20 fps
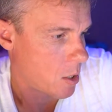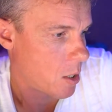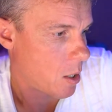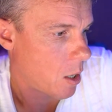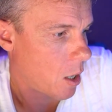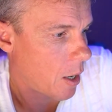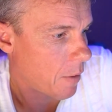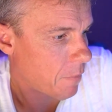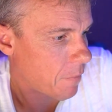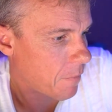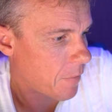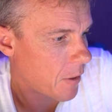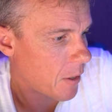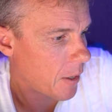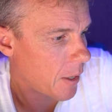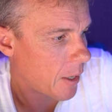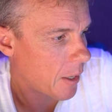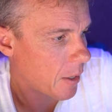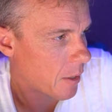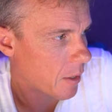I
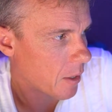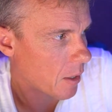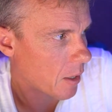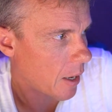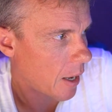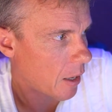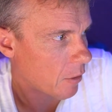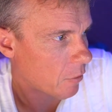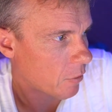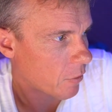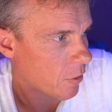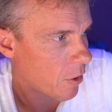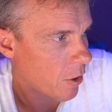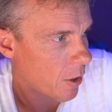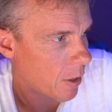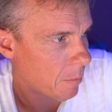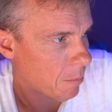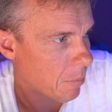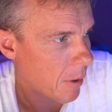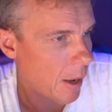find that as
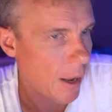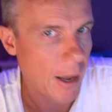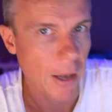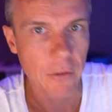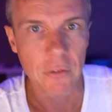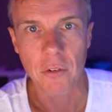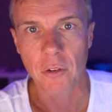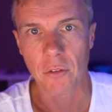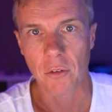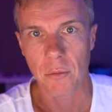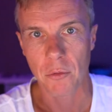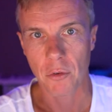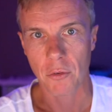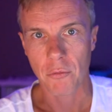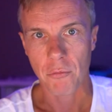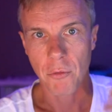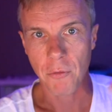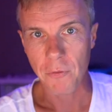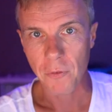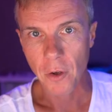time passes, I'm
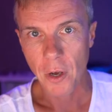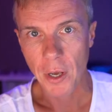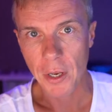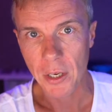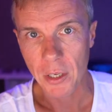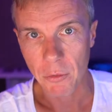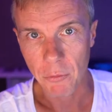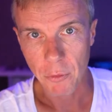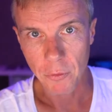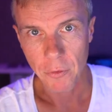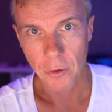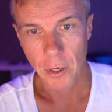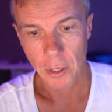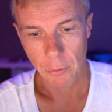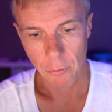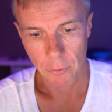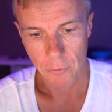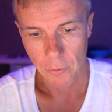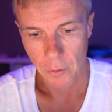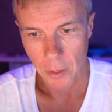just refining and
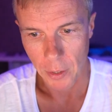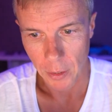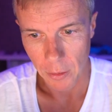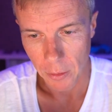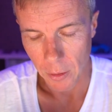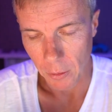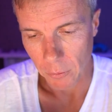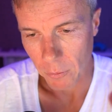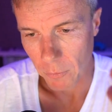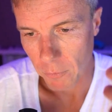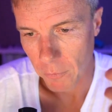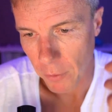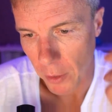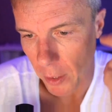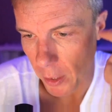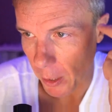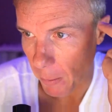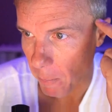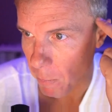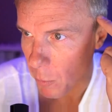refining things and
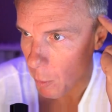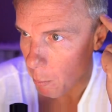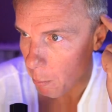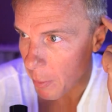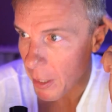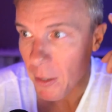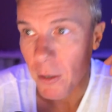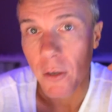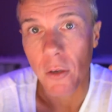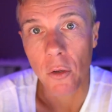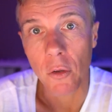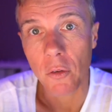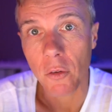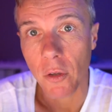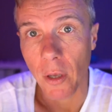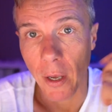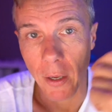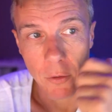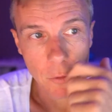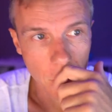finding better use
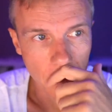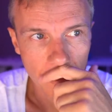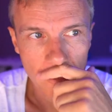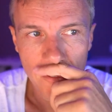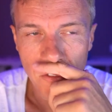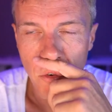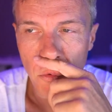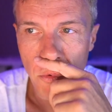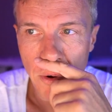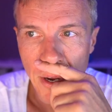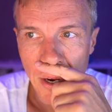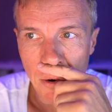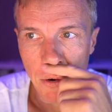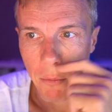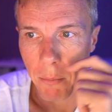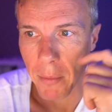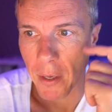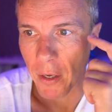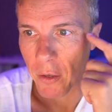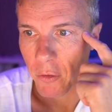cases for where
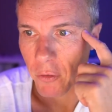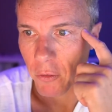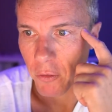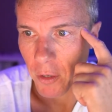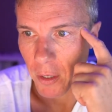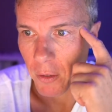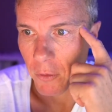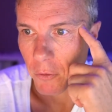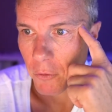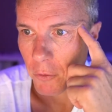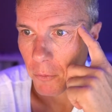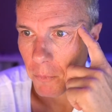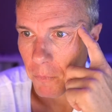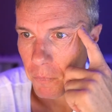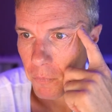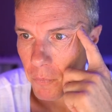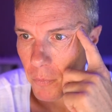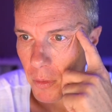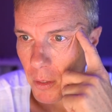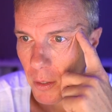it makes sense.
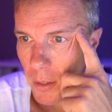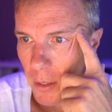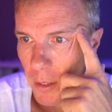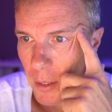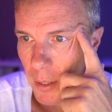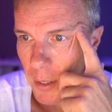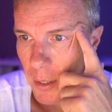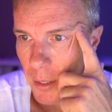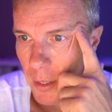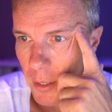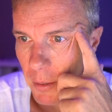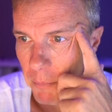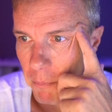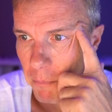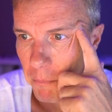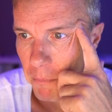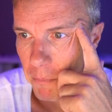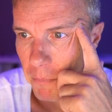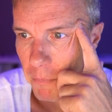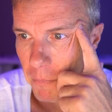
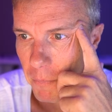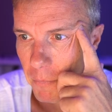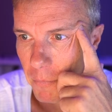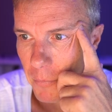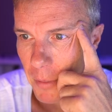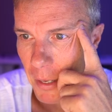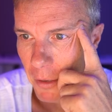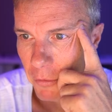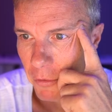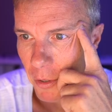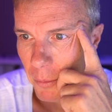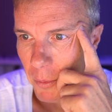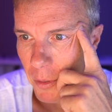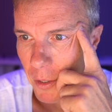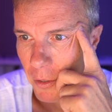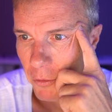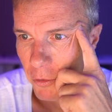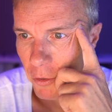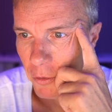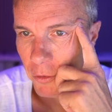Now, some of
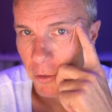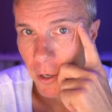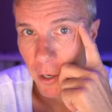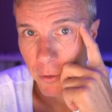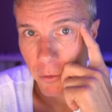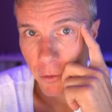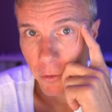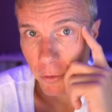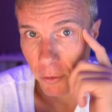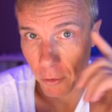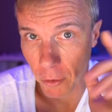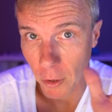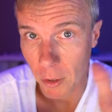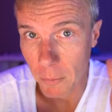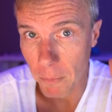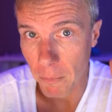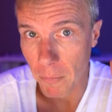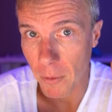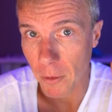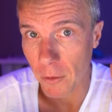these use cases are
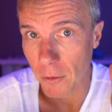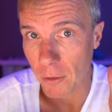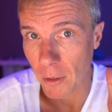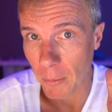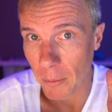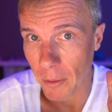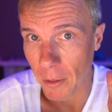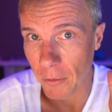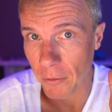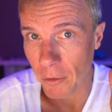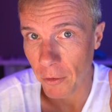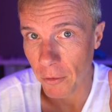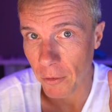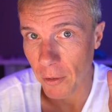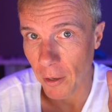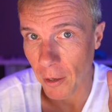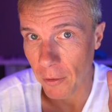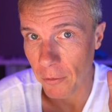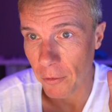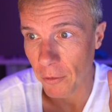good. Some of these use
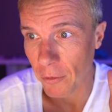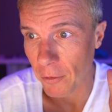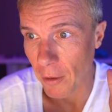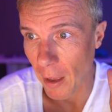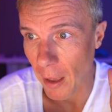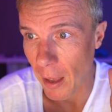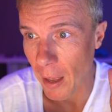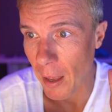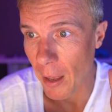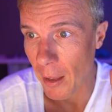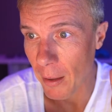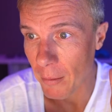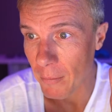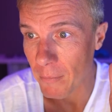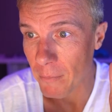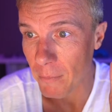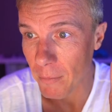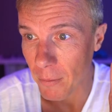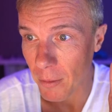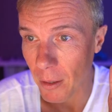cases are
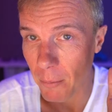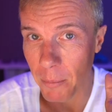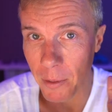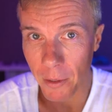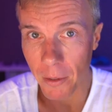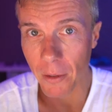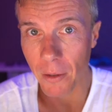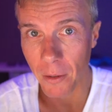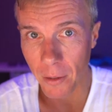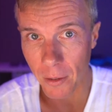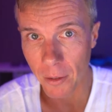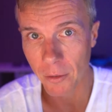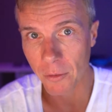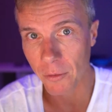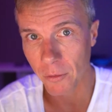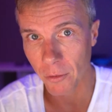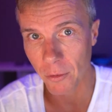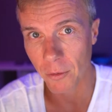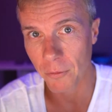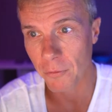a bit these
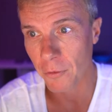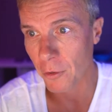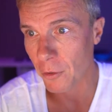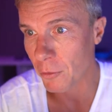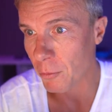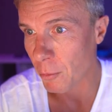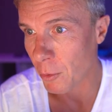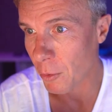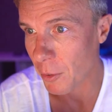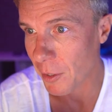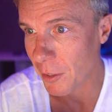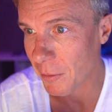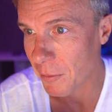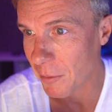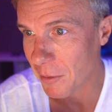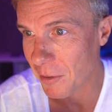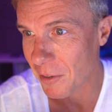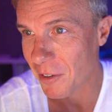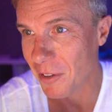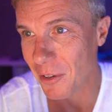sort of first worldy
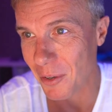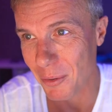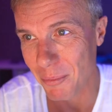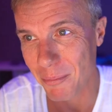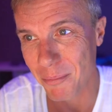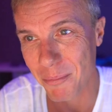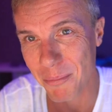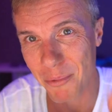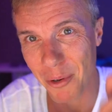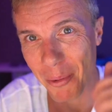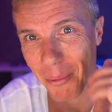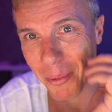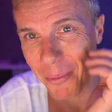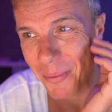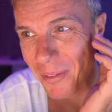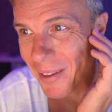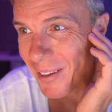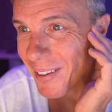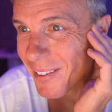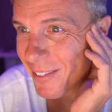kind of problem
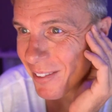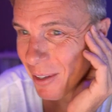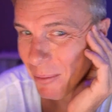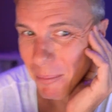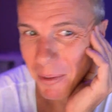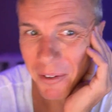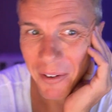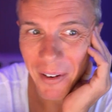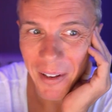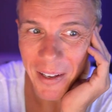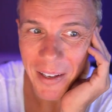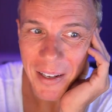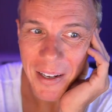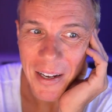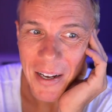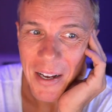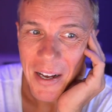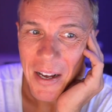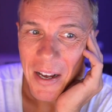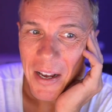things, admittedly.
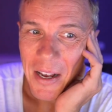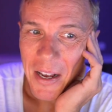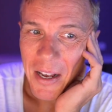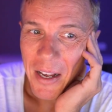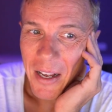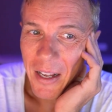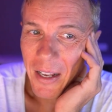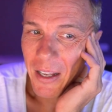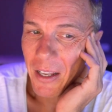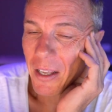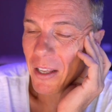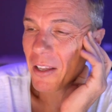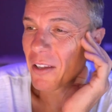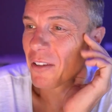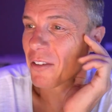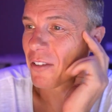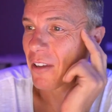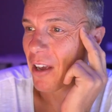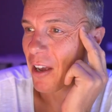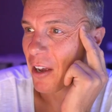
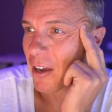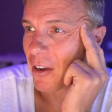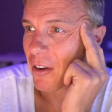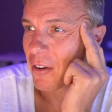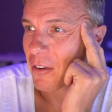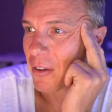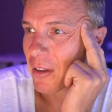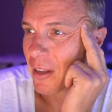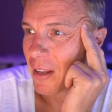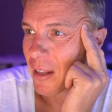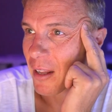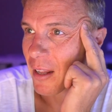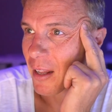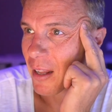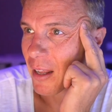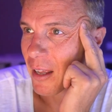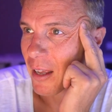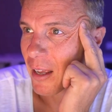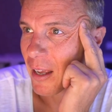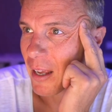So
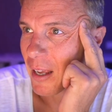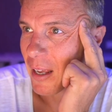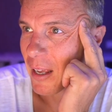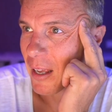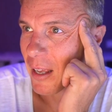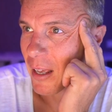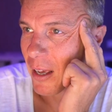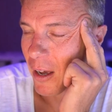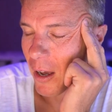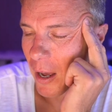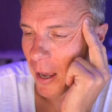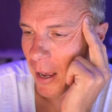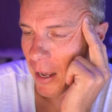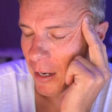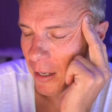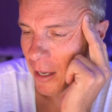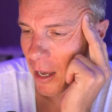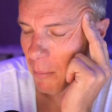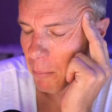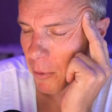I had a
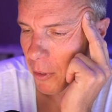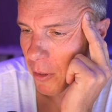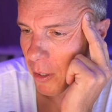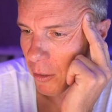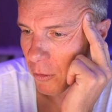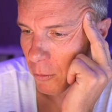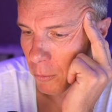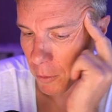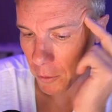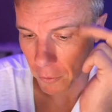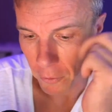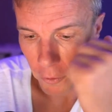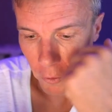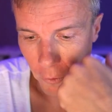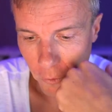couple of things I wanted to do.